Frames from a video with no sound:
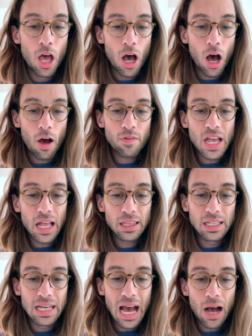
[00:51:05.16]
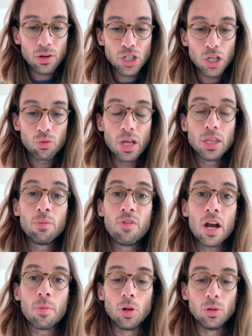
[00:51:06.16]
of that Gaussian random
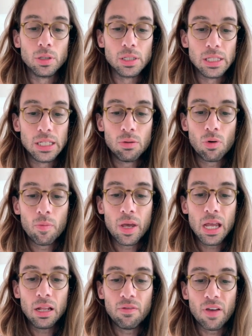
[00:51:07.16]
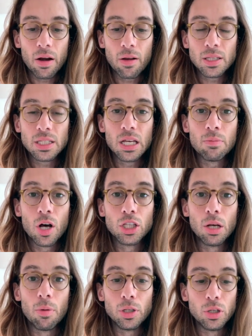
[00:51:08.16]
variable, 0 mean variance sigma
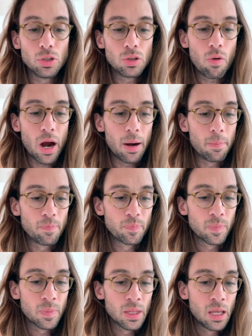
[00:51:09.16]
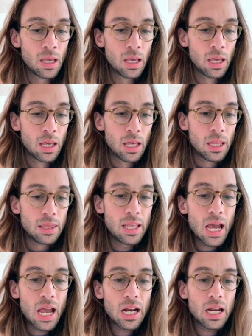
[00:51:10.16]
w squared.
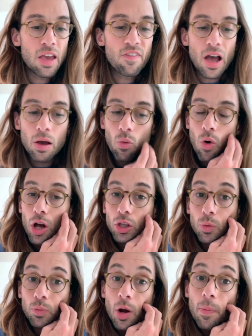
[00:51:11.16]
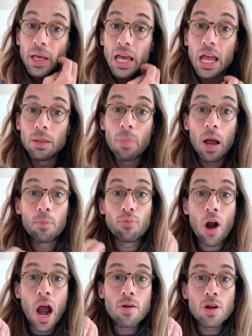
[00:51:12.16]
Then if I want to propagate my
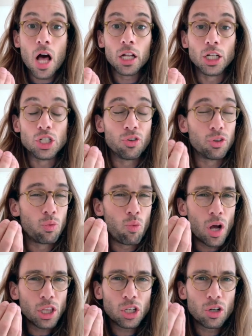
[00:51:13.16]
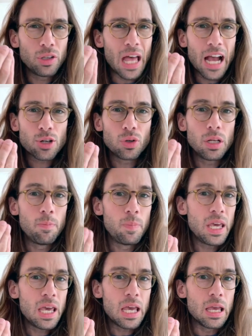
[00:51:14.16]
prior knowledge of what could actually
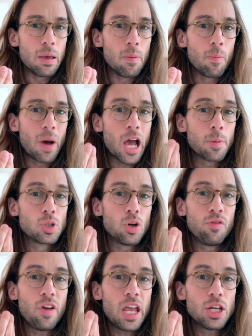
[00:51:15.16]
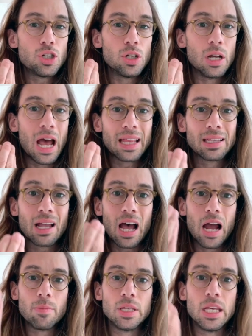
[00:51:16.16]
be my observation at
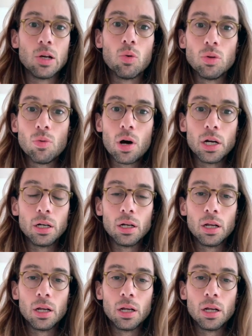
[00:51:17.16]
time t equal 1,